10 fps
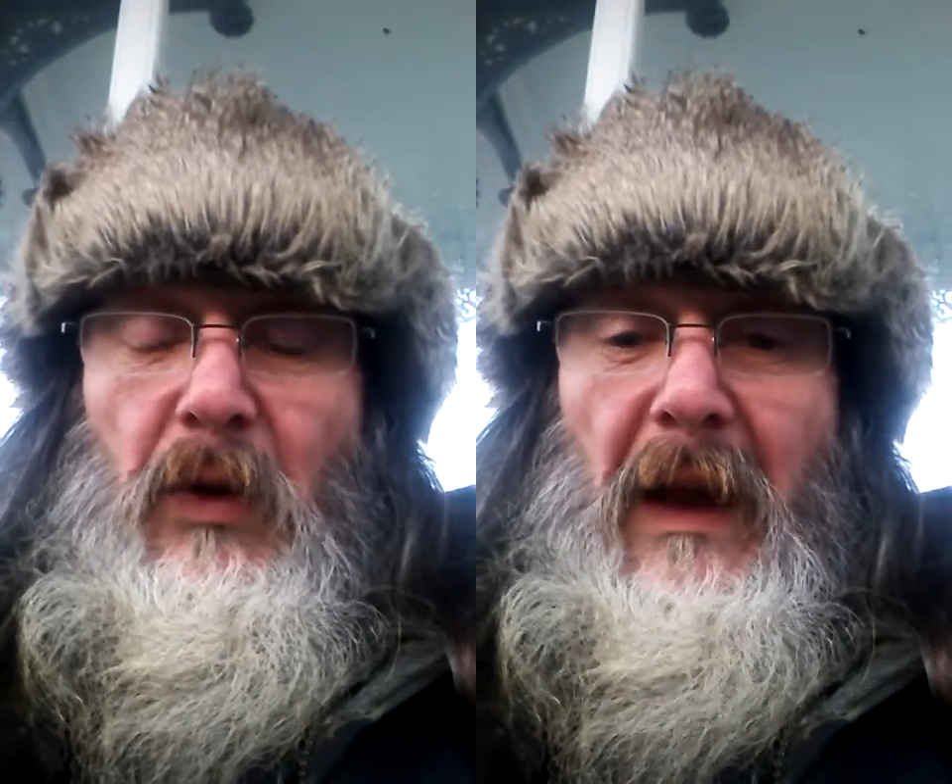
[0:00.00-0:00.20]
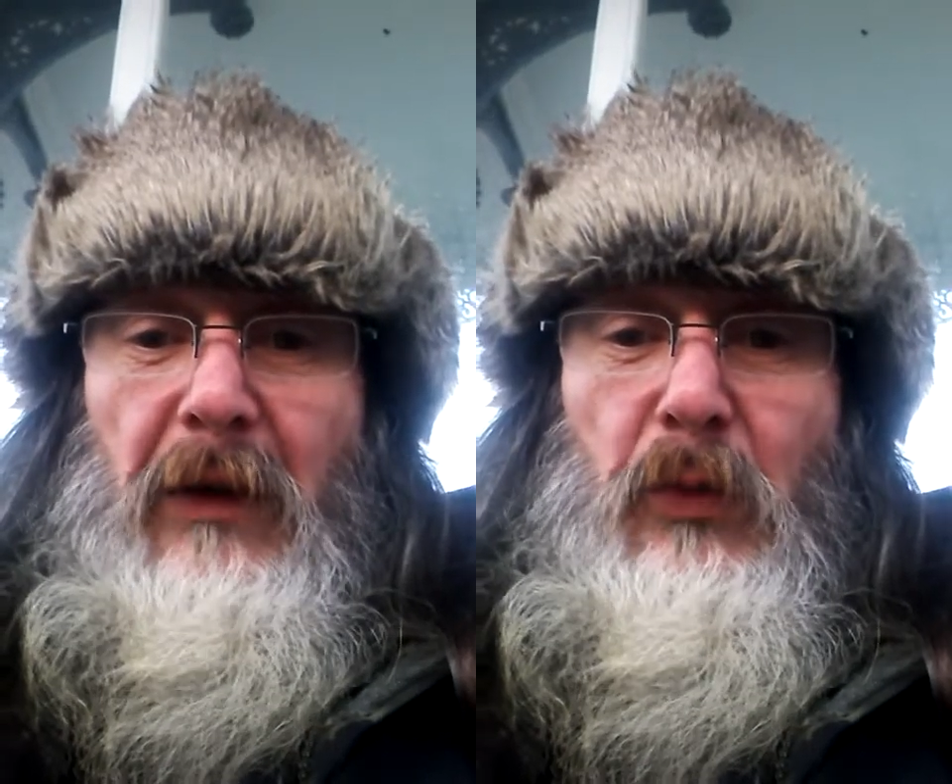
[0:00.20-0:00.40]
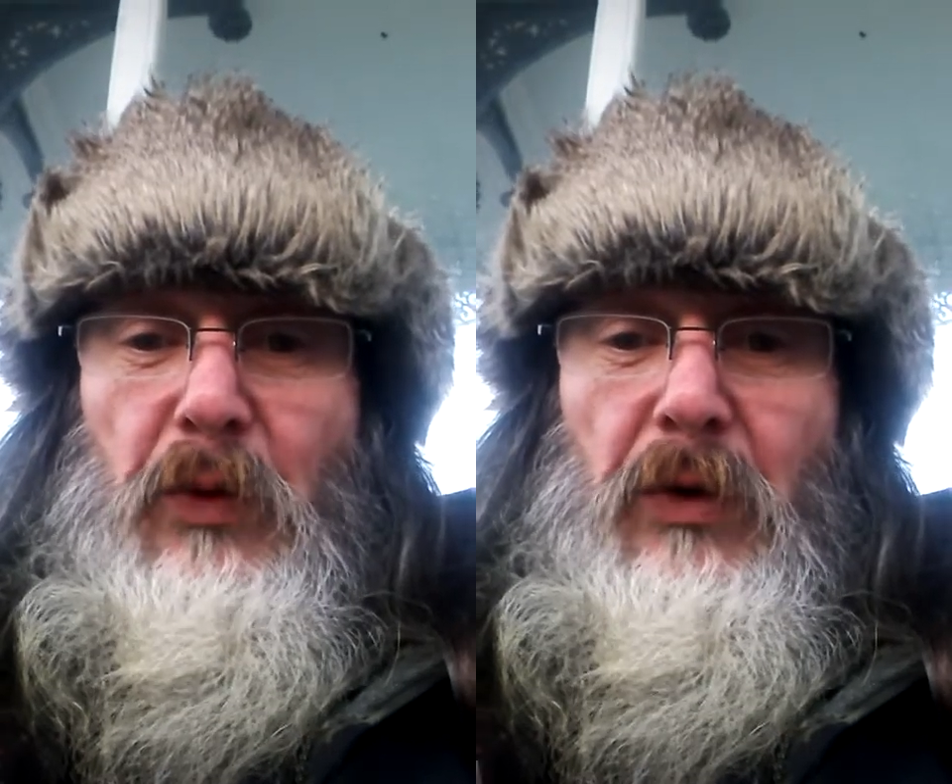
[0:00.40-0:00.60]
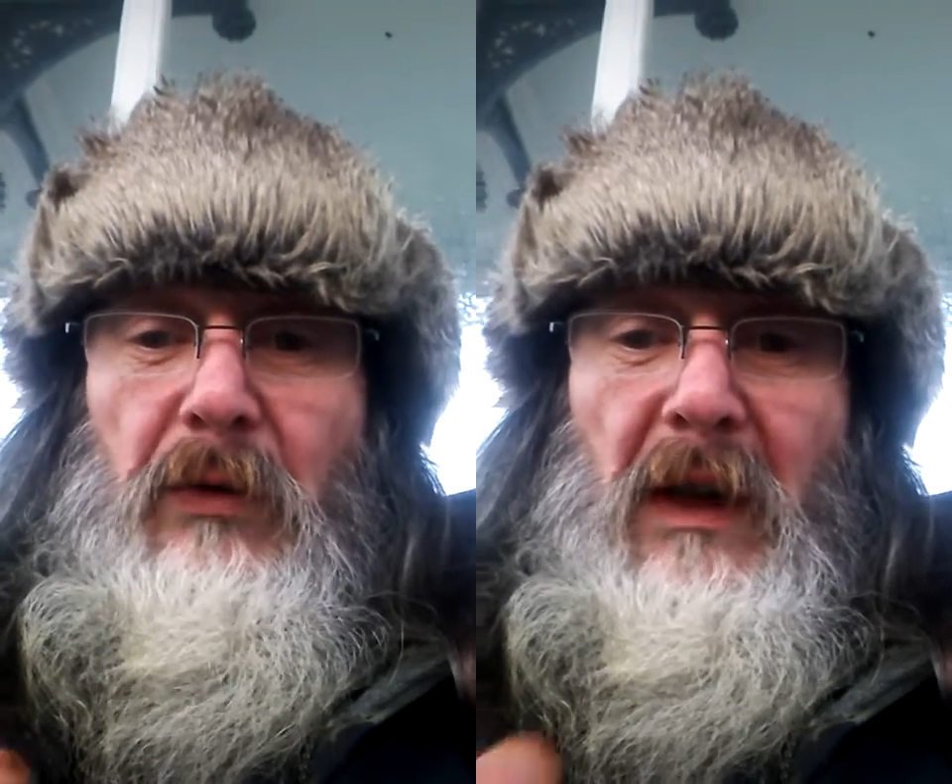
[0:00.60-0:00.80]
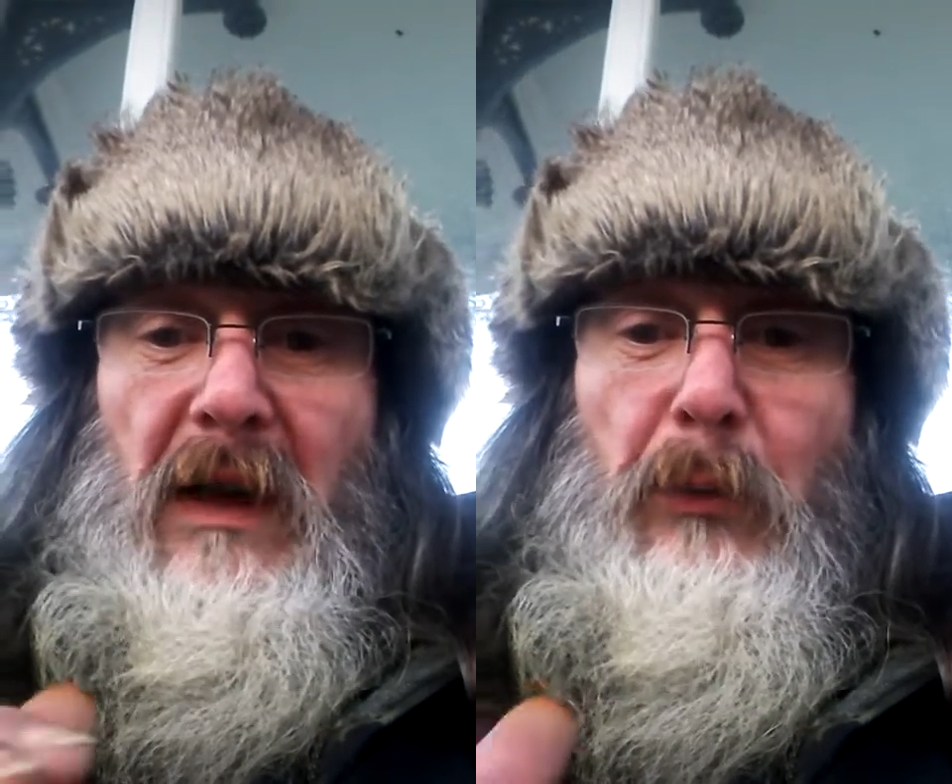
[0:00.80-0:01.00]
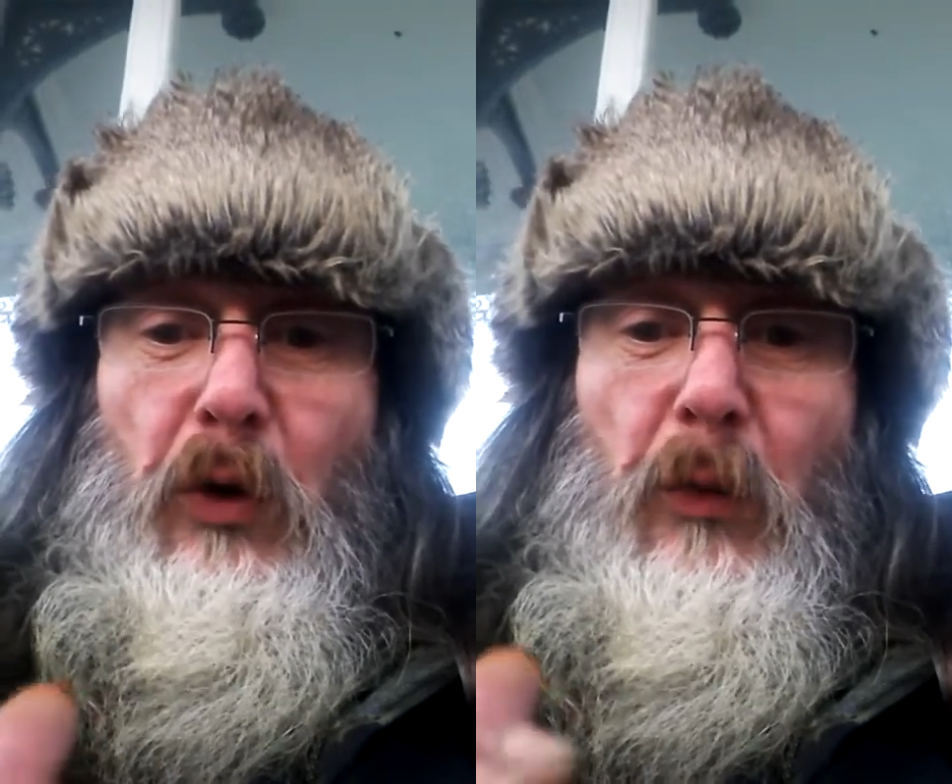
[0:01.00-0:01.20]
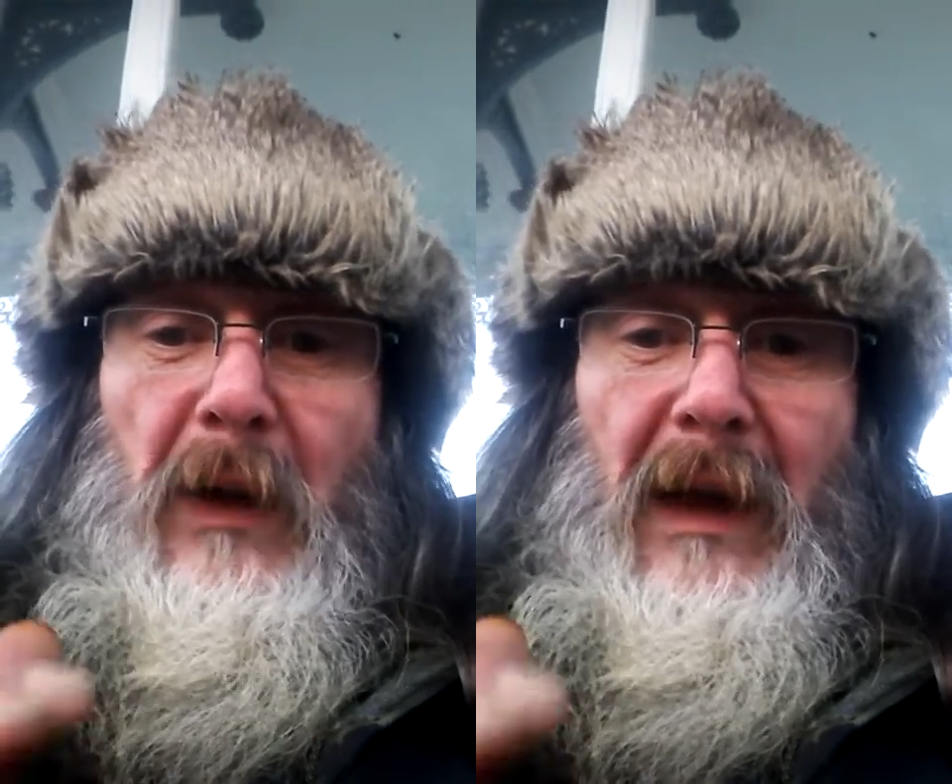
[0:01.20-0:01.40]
will help you keep up